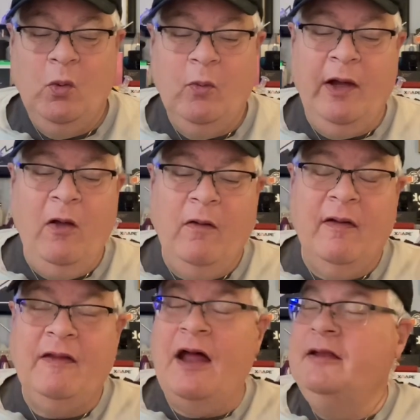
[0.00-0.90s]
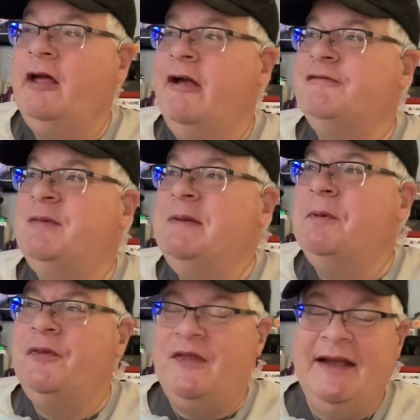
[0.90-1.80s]
Well, a lot of times
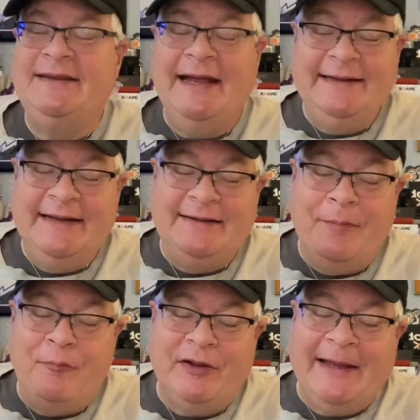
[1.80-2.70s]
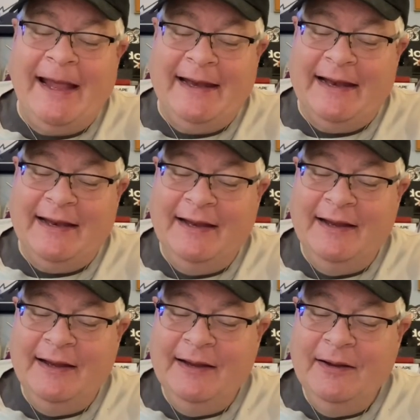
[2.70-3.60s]
people think they need to plan it.
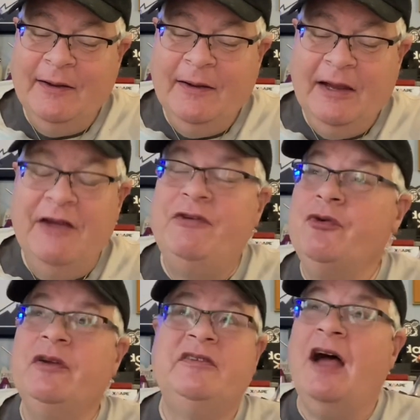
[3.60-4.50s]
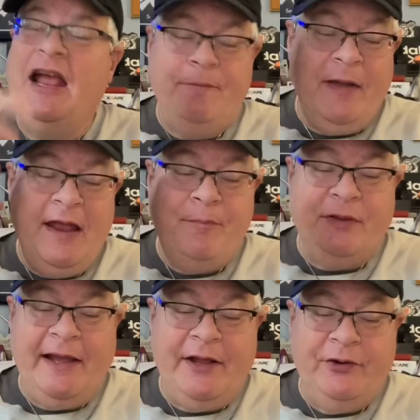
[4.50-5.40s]
If you're a type
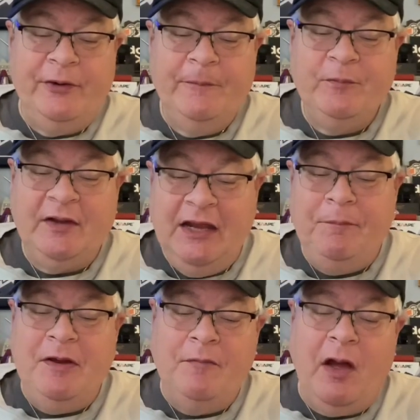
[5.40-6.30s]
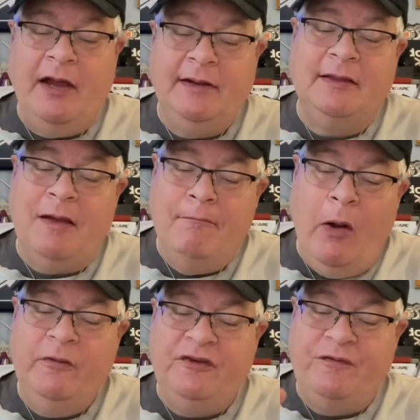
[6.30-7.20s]
planner, keep in mind that the
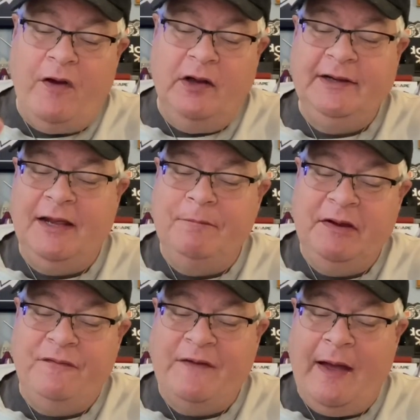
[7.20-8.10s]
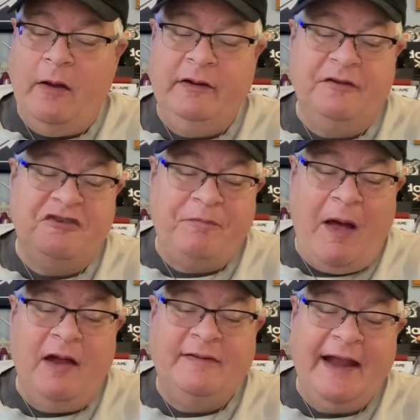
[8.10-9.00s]
most fun can be found in
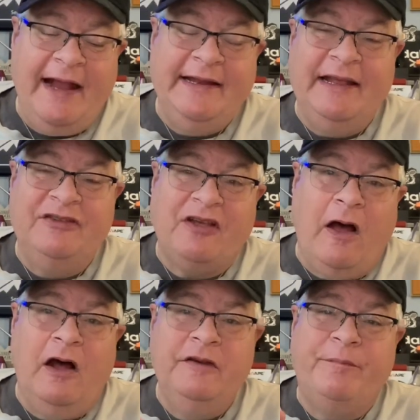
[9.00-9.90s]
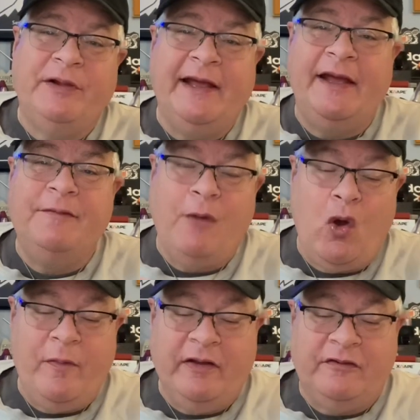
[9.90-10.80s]
spontaneous, unplanned
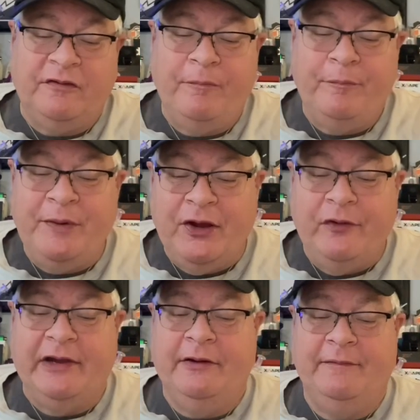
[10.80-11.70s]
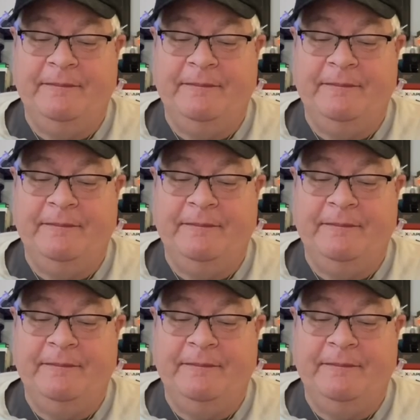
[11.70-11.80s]
moments, period.